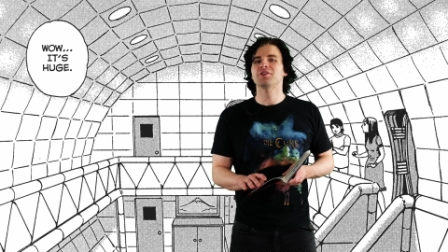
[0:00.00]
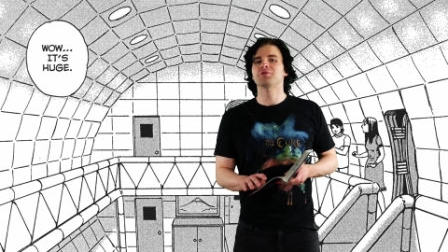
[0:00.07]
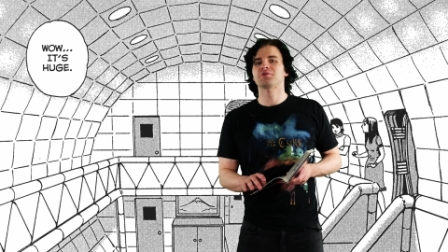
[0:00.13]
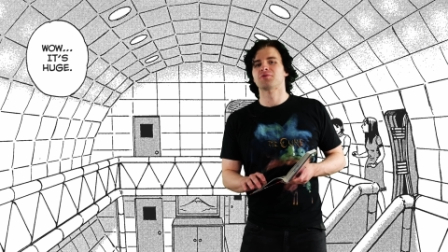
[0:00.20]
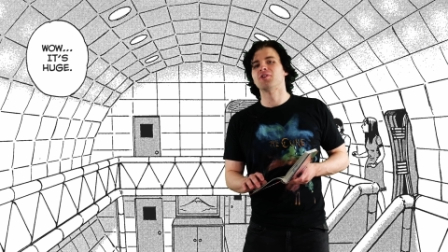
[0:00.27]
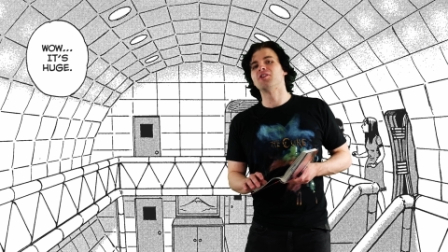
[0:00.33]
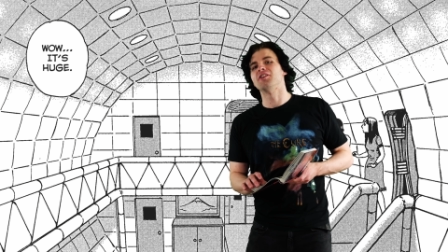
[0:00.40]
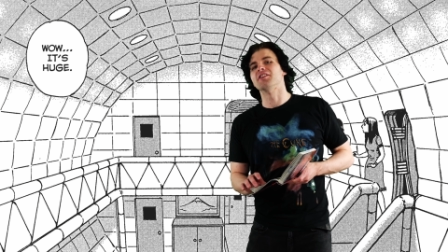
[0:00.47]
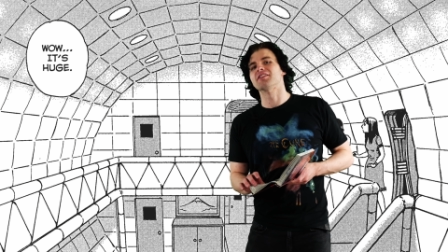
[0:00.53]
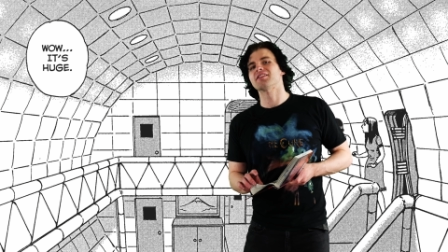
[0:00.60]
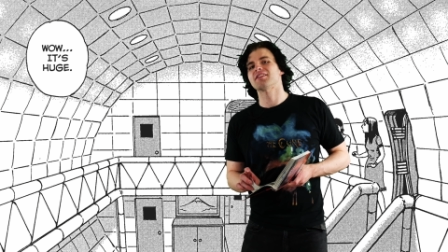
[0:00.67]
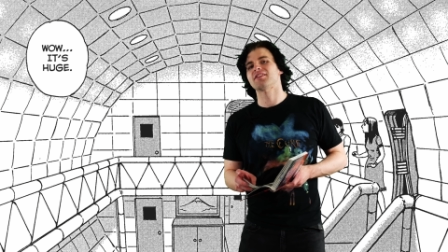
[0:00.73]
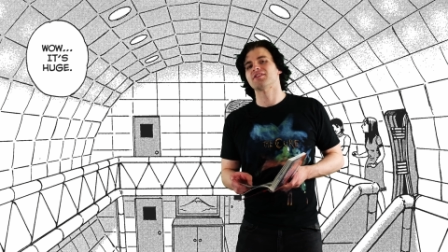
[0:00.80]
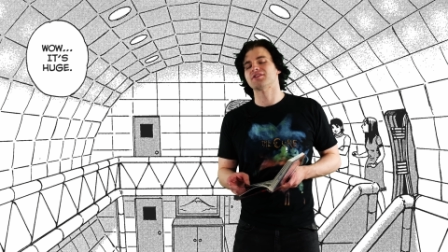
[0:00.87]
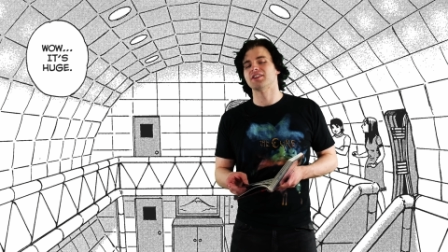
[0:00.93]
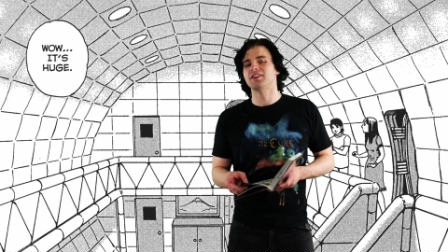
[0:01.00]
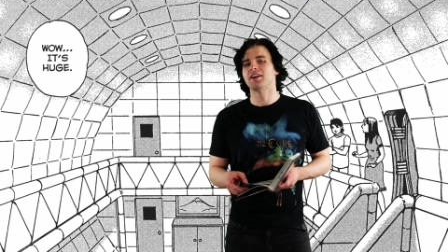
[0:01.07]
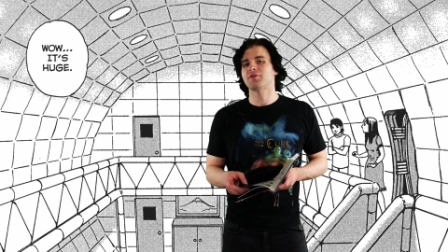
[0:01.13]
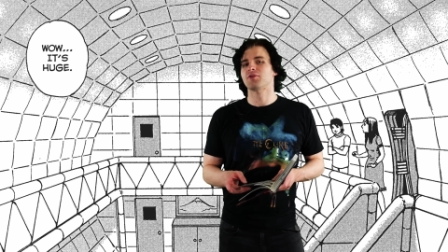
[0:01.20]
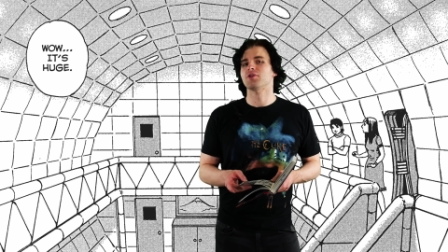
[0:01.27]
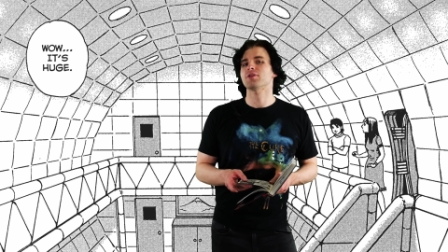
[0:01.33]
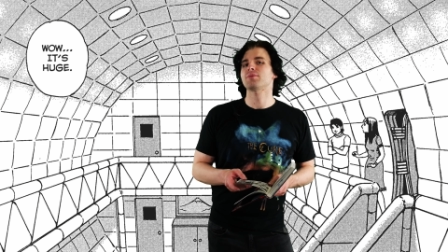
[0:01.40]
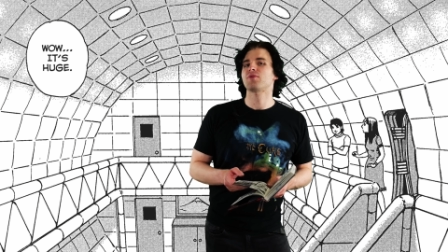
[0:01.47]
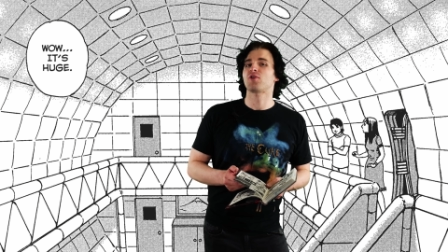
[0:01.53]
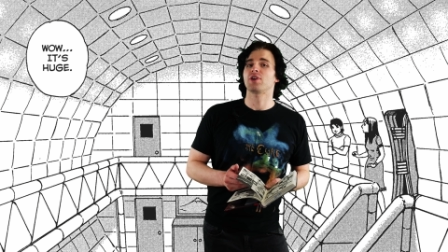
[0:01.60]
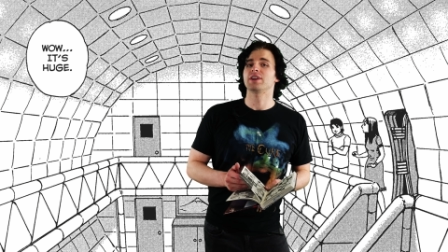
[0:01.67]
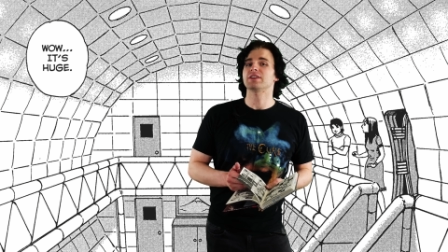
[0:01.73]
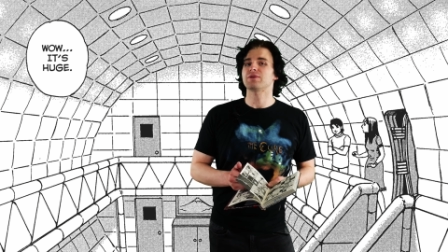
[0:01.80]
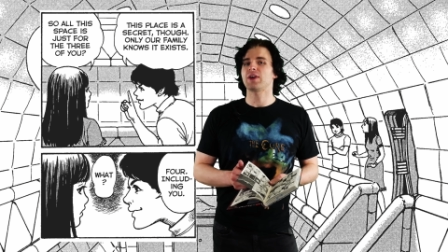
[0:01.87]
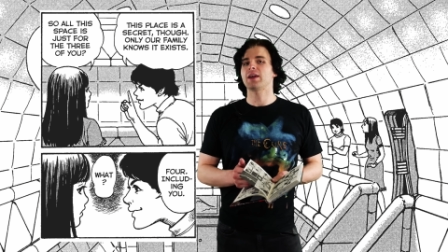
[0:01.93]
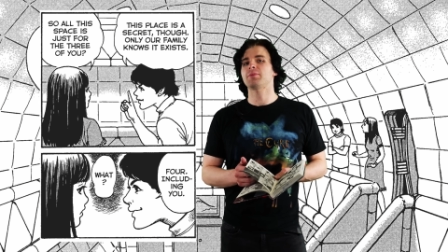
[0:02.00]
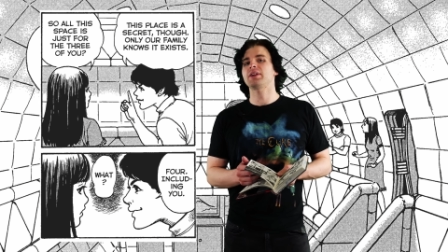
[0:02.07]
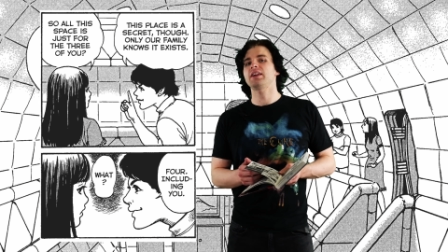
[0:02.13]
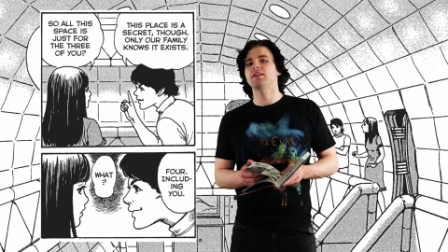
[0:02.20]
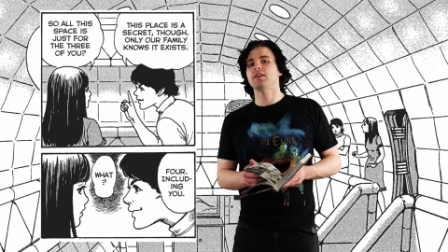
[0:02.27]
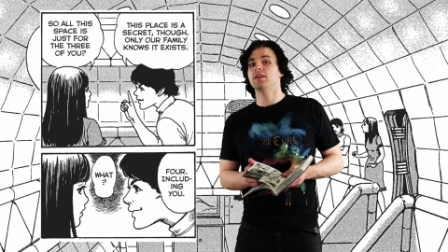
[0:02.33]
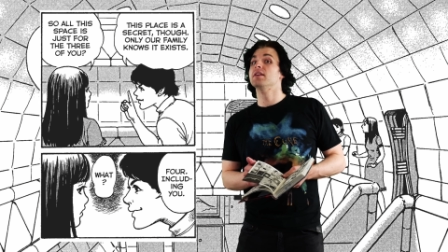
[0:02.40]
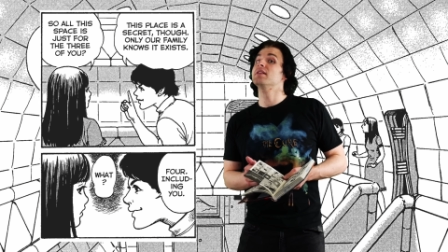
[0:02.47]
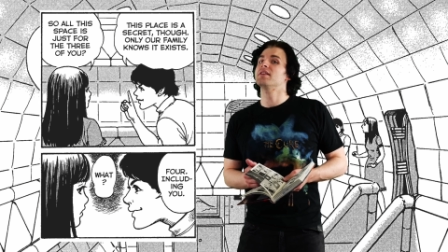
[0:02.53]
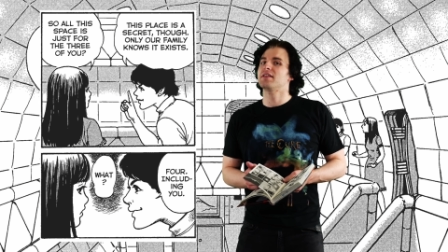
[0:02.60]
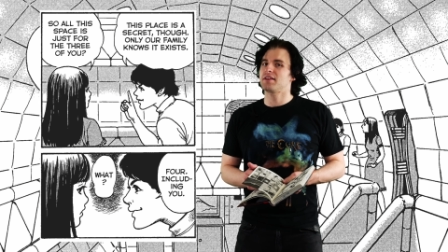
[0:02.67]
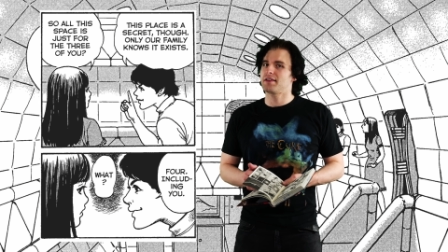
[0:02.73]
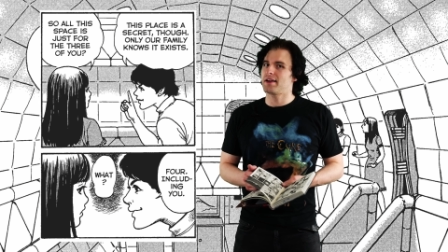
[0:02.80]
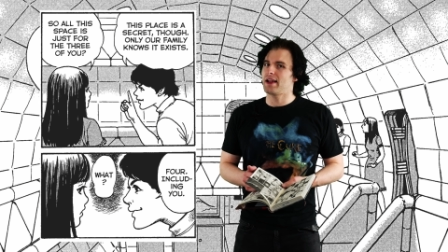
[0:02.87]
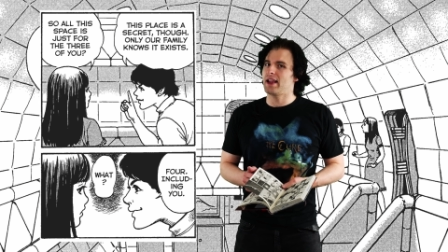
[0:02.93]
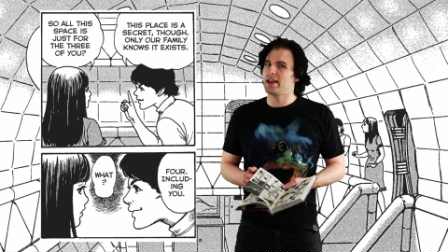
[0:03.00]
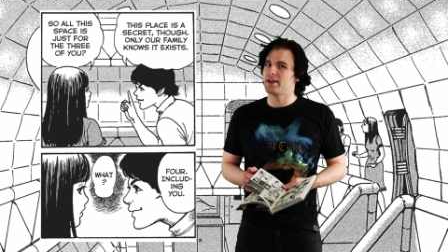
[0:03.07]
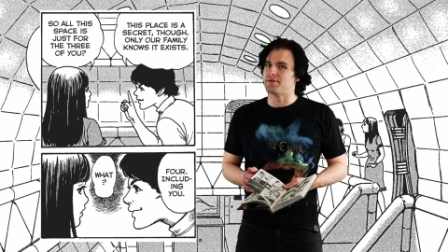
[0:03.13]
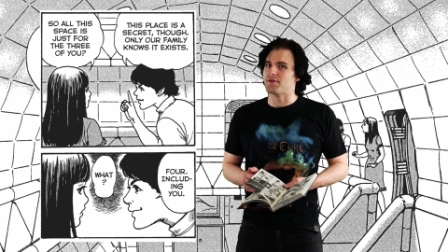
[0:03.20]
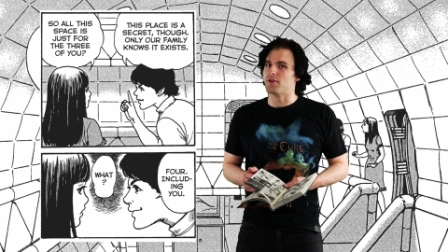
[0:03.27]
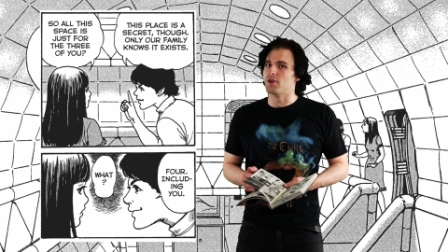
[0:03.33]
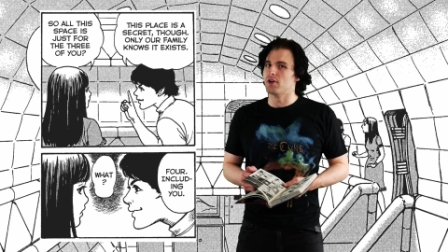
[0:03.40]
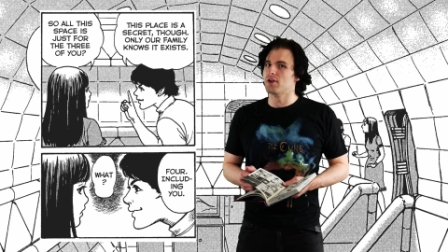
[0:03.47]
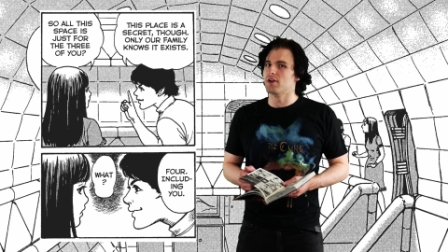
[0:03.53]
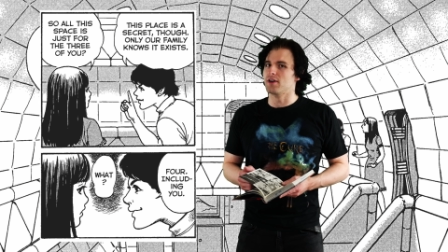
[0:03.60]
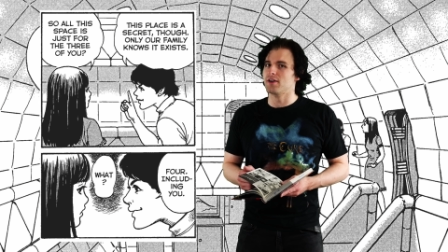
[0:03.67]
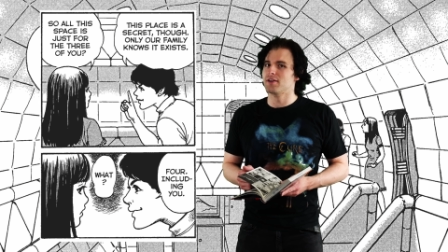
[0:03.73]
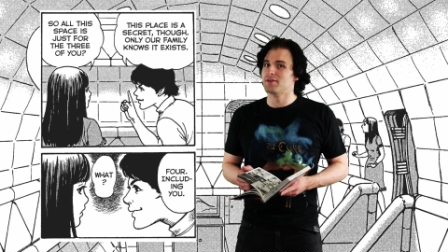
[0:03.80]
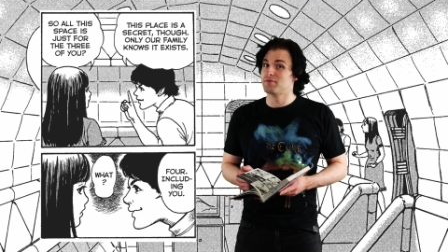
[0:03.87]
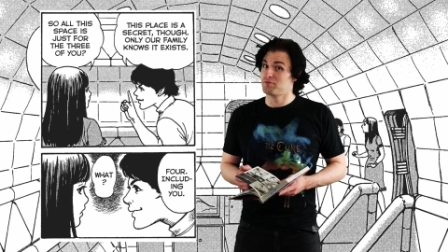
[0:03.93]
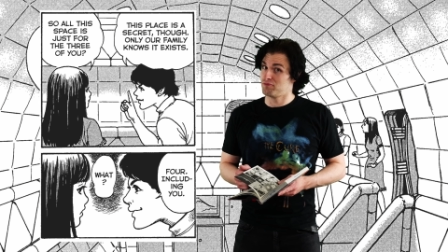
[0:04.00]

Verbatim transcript: goes wrong, there's enough room for his family and for her.